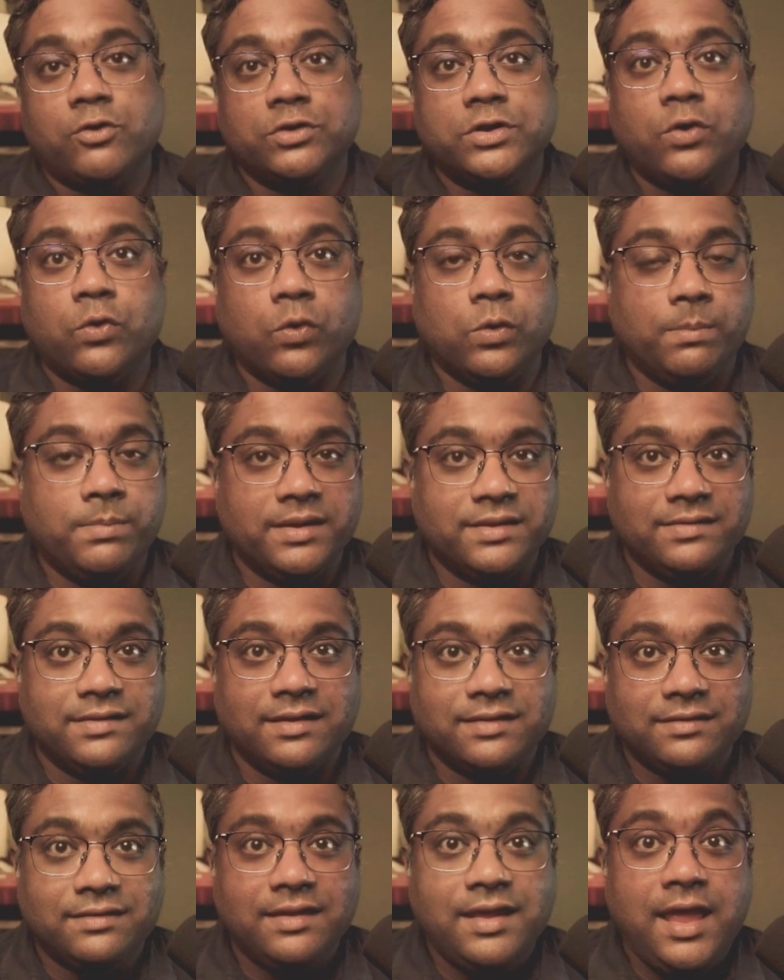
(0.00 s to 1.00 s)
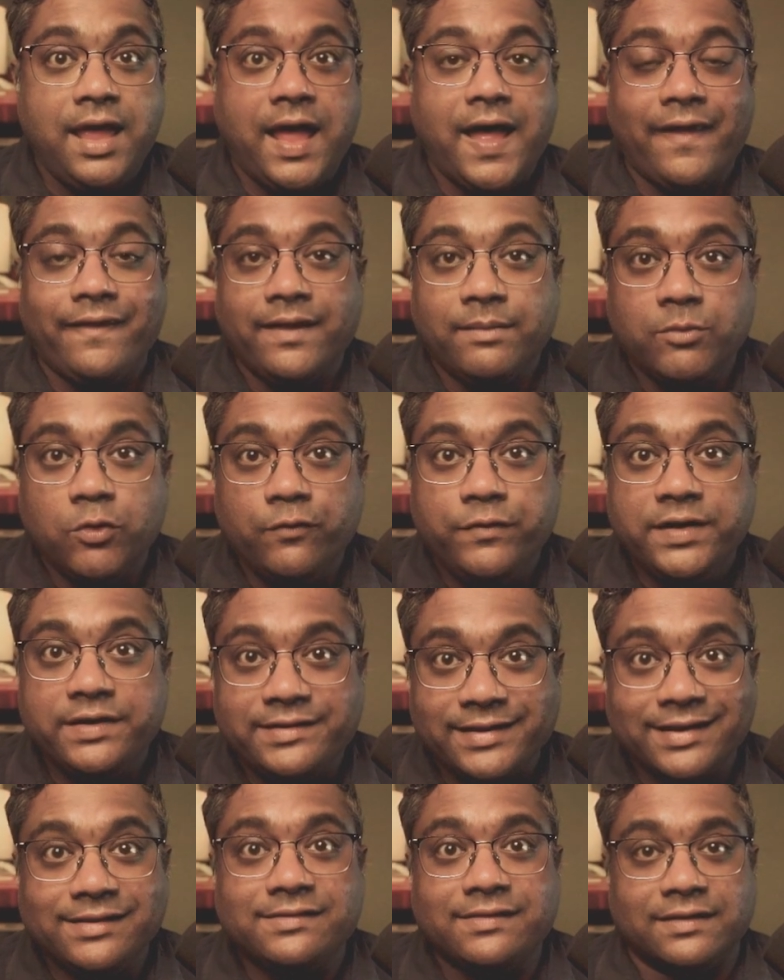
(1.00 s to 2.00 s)
the whole business, and the movie
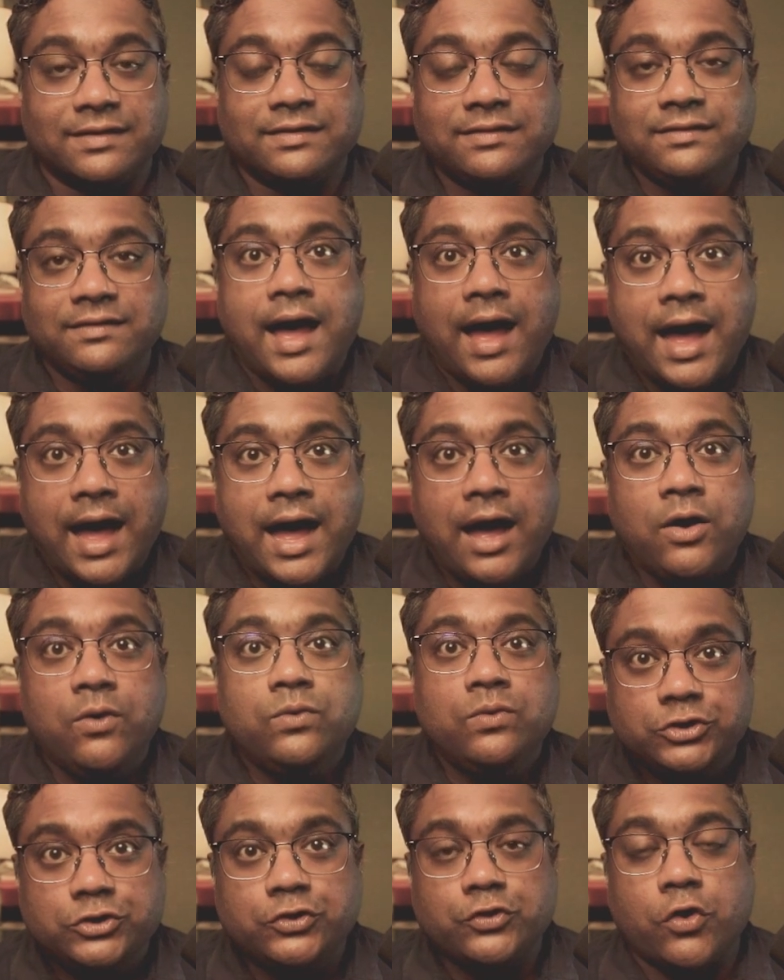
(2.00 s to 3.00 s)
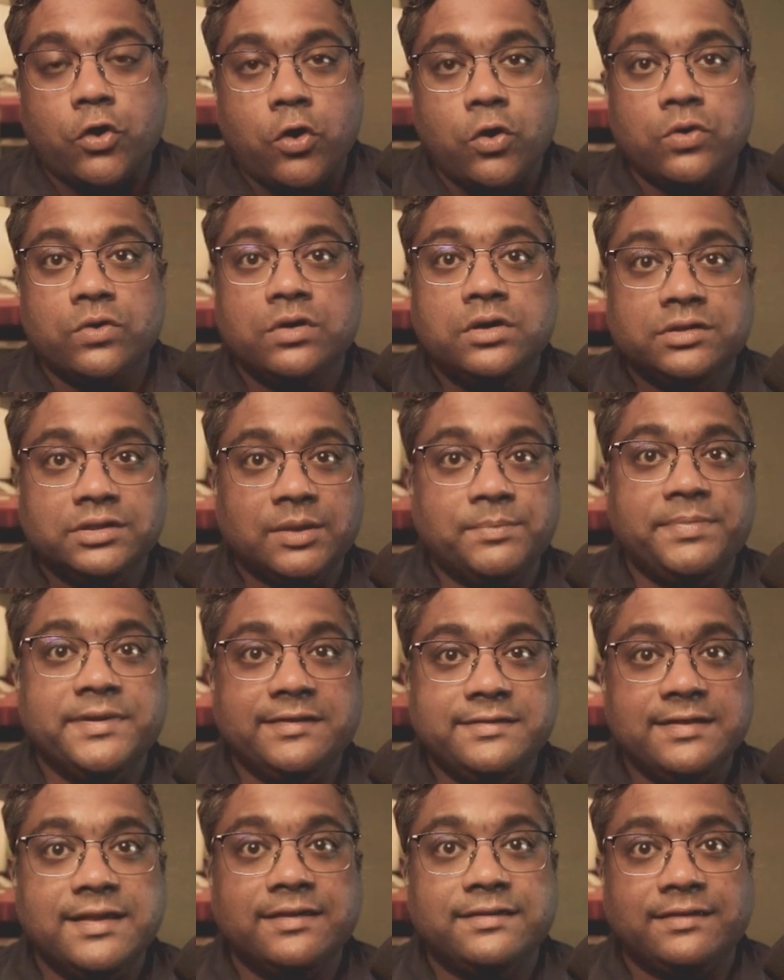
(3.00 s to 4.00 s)
tells us how strong the
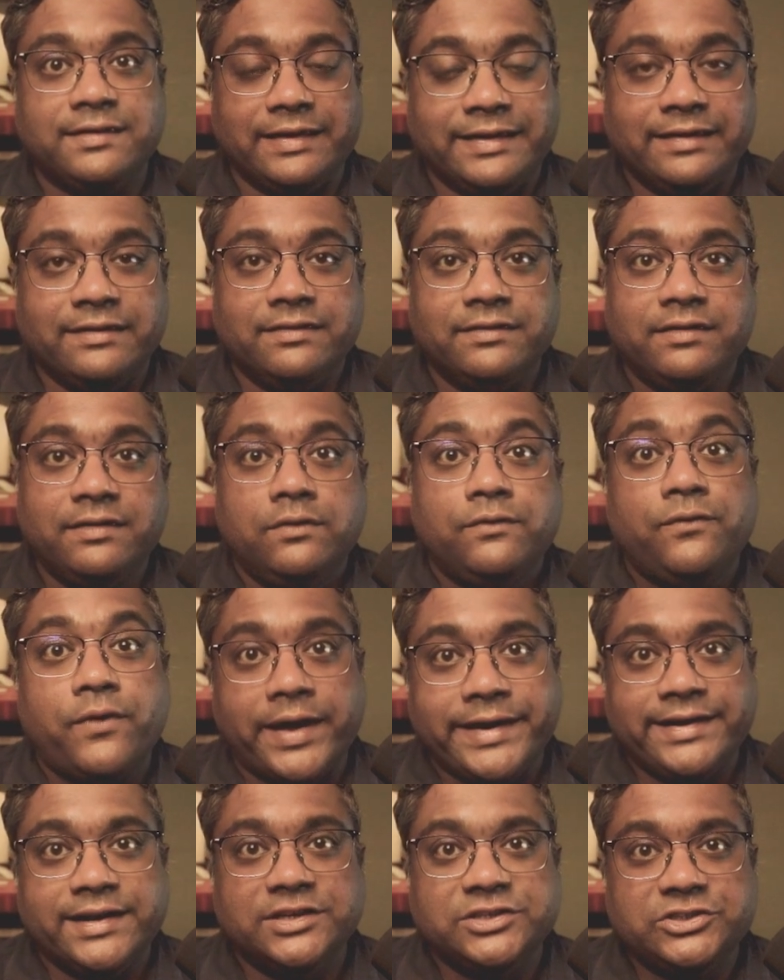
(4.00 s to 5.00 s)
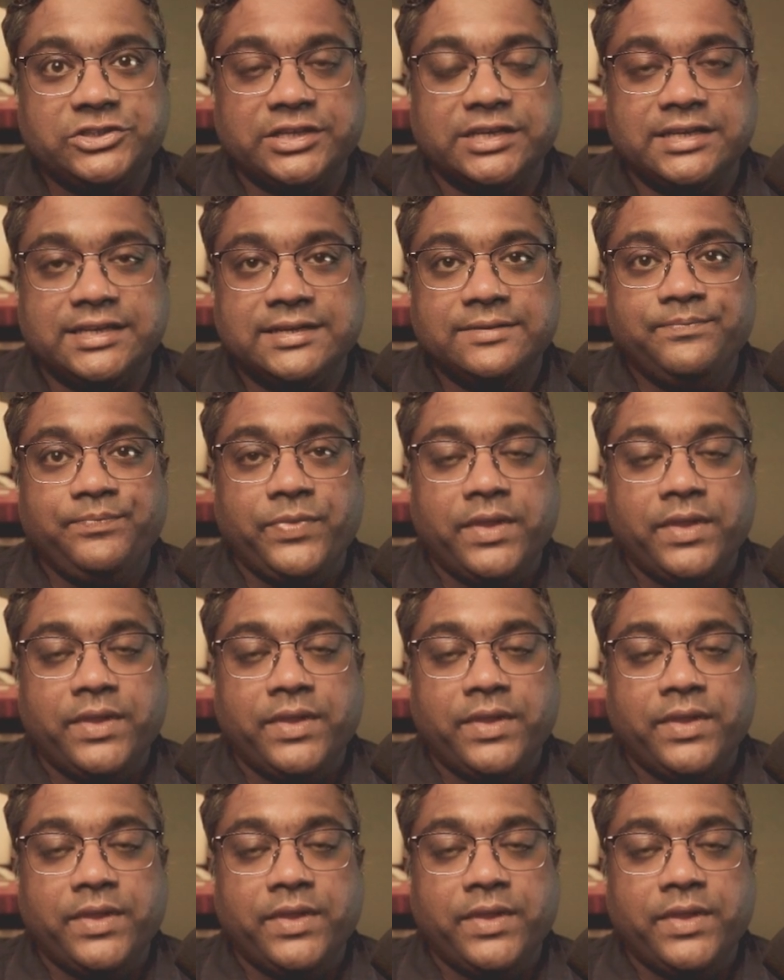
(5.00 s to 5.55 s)
business is financially.